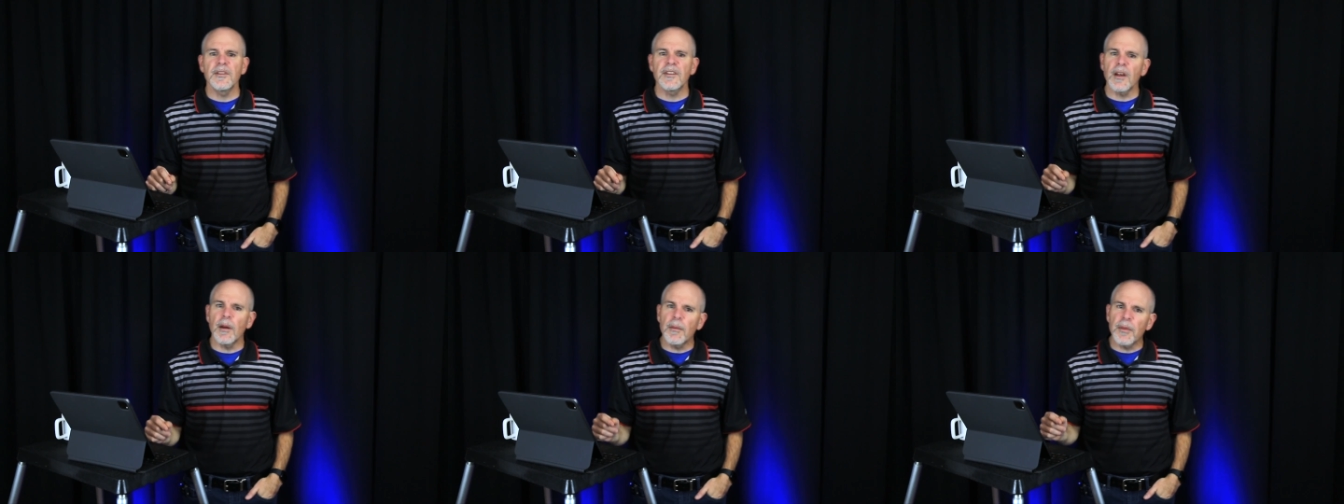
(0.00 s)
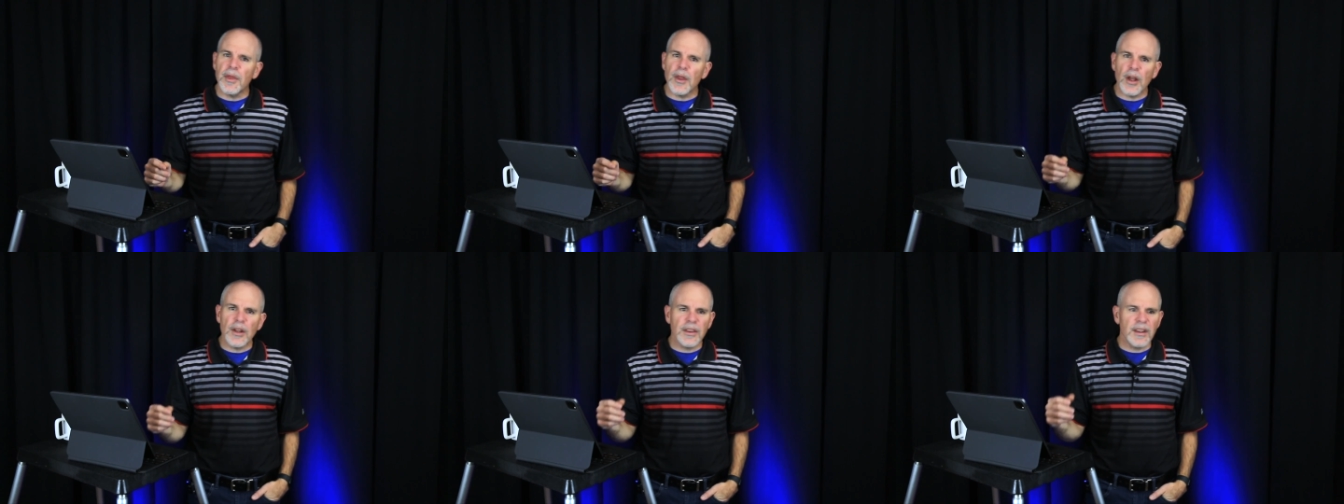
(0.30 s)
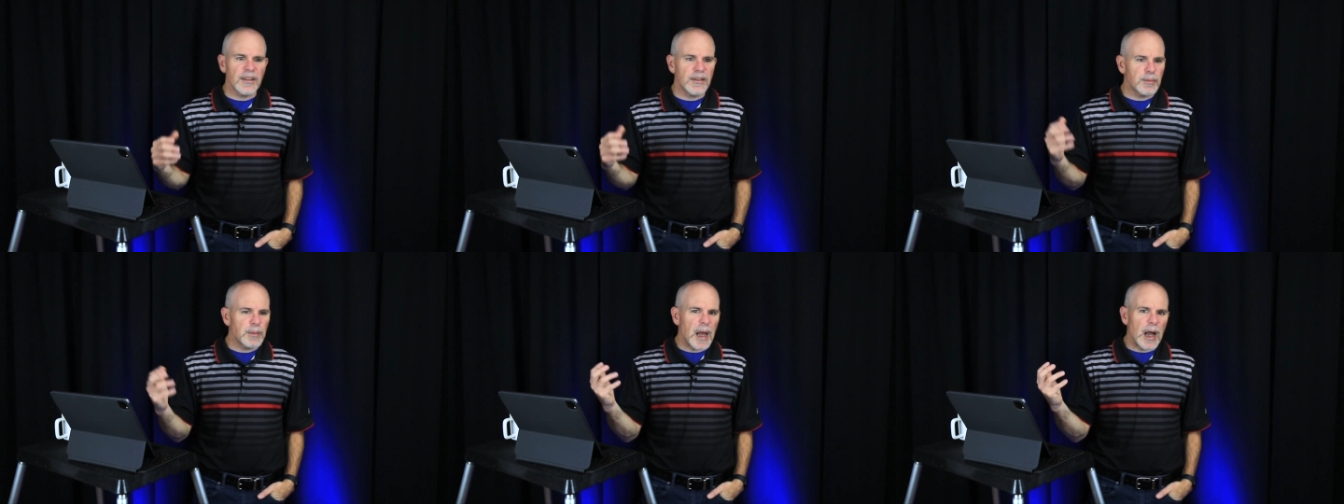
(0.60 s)
Some thought
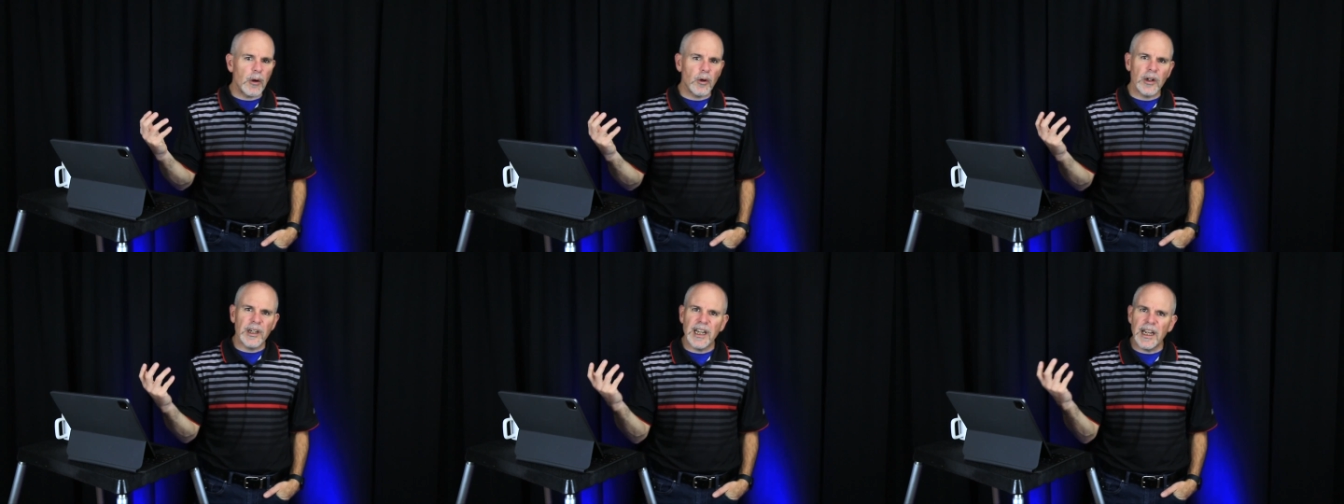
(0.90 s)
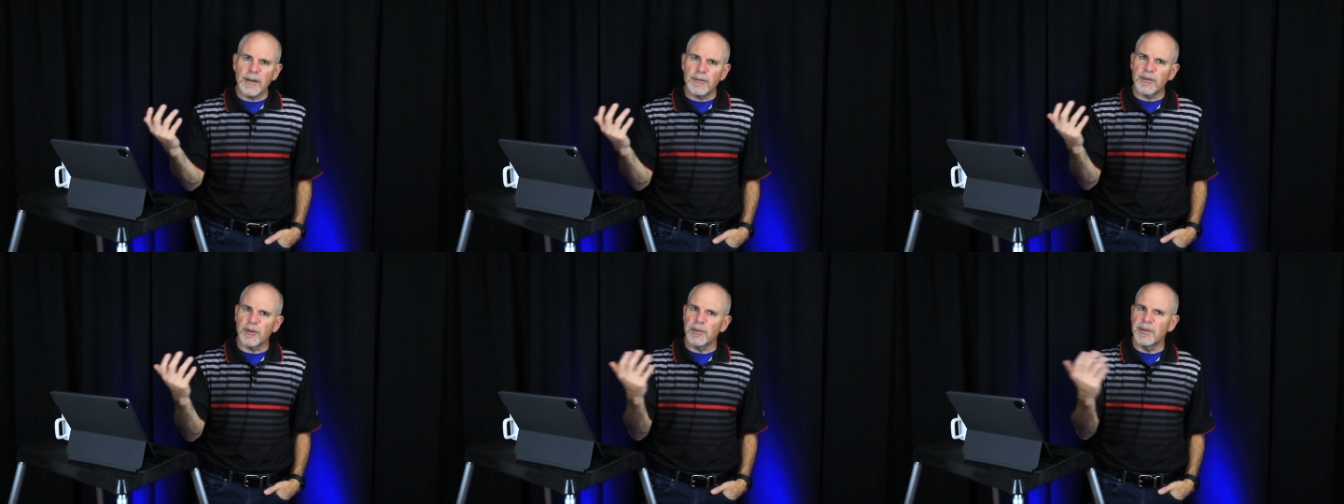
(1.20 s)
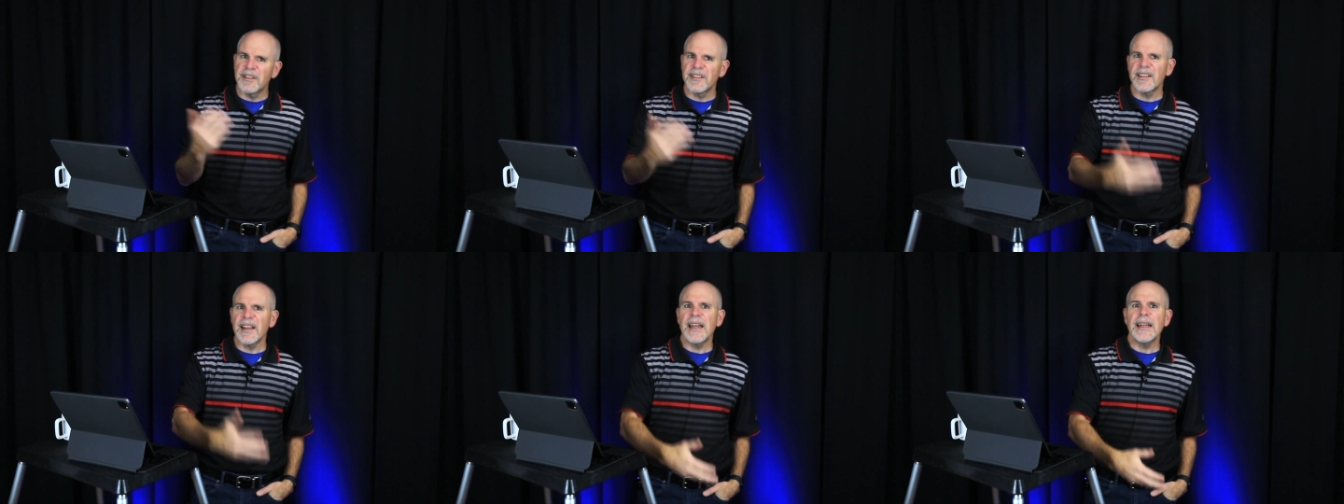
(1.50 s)
this power came from
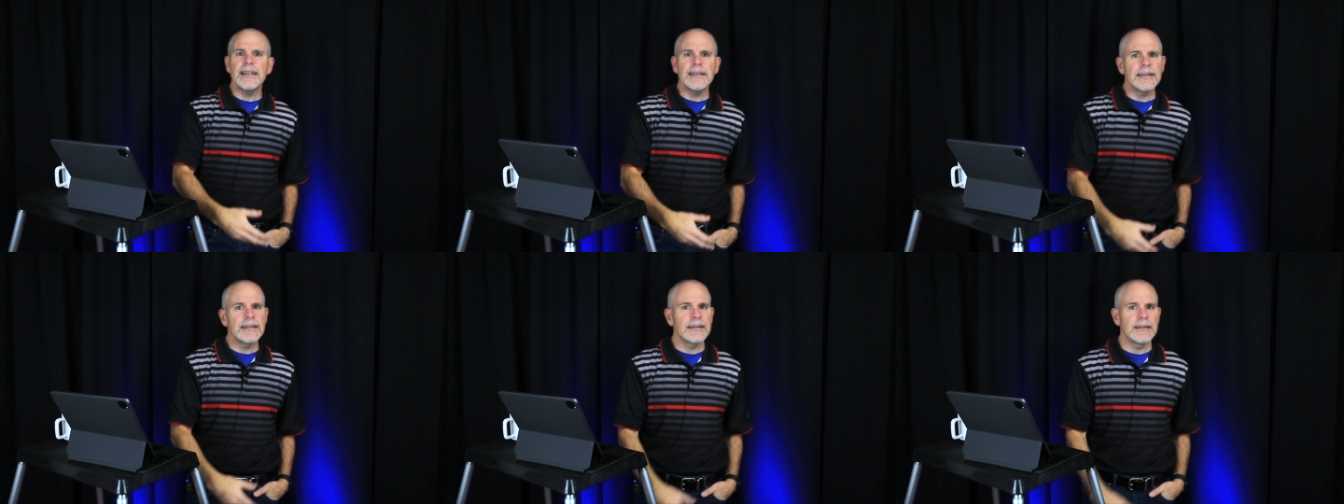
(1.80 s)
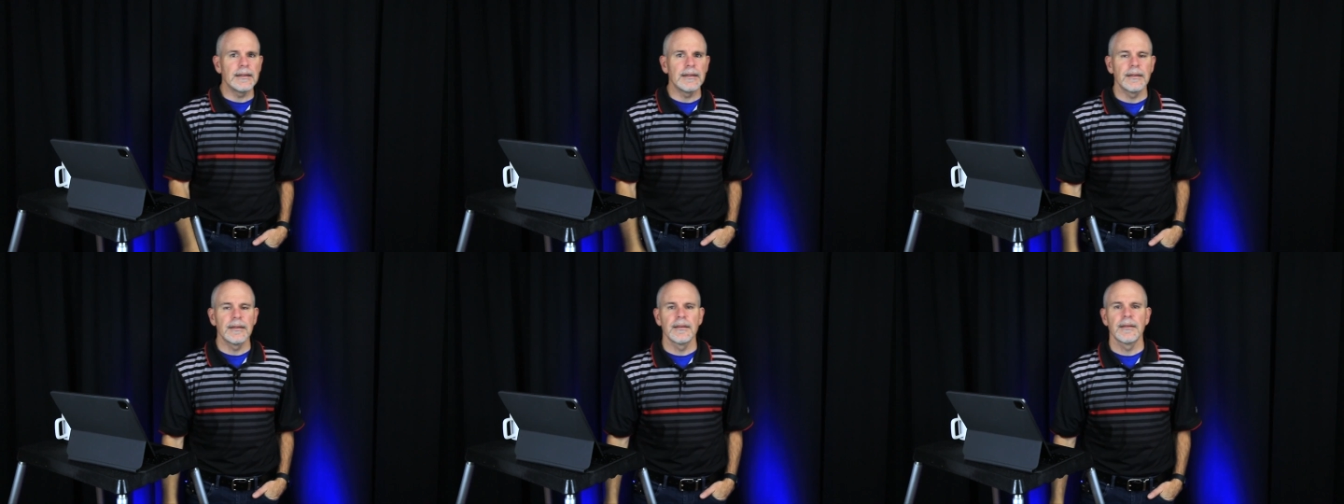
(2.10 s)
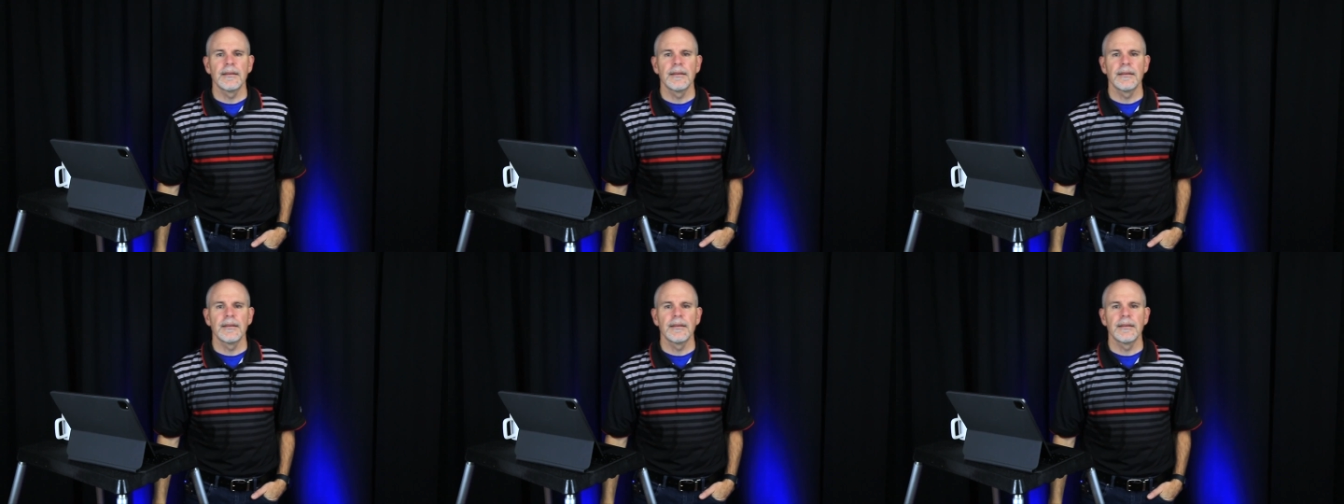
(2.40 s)
Satan.